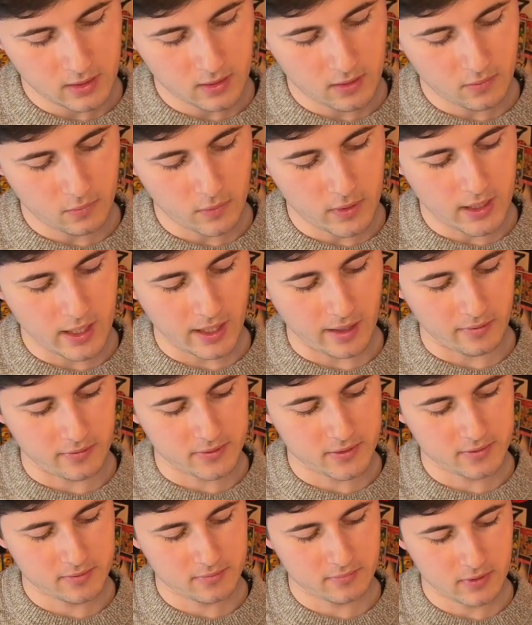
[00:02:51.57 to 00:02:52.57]
we
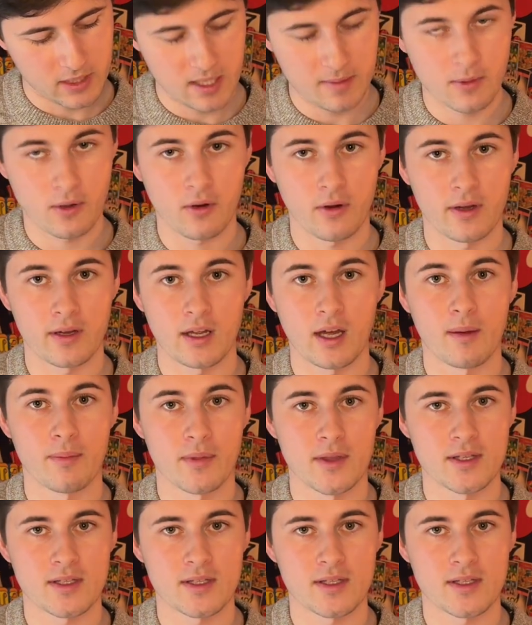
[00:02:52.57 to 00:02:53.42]
keep going up the